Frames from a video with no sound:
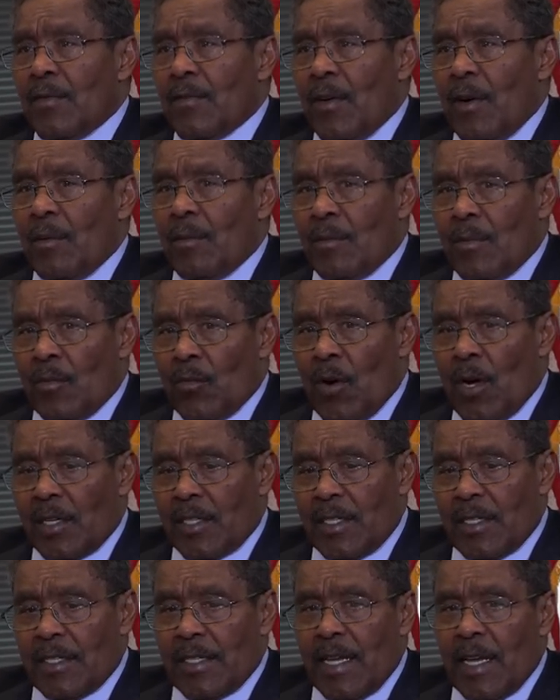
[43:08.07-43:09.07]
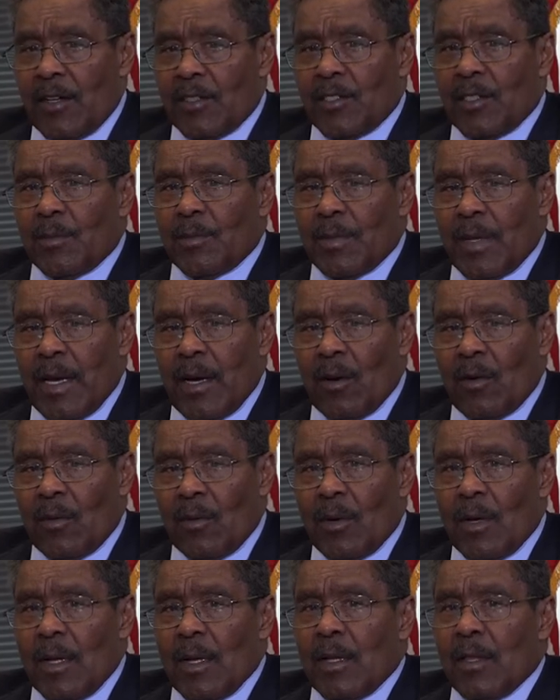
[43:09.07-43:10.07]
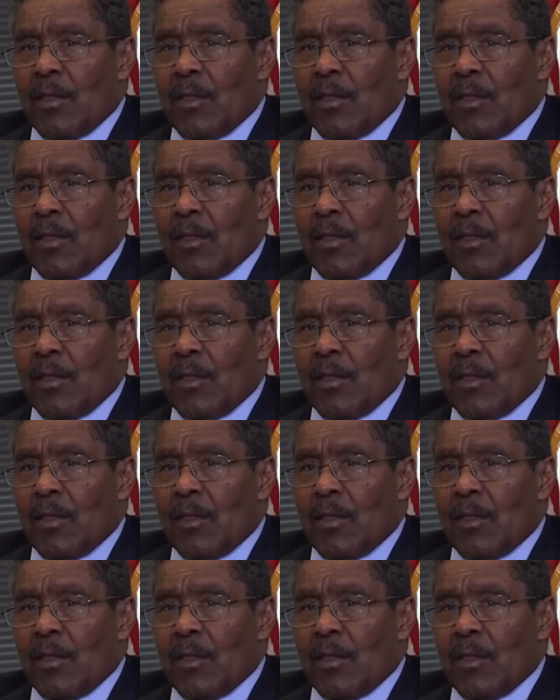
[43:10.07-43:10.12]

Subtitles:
From Washington Township. Now,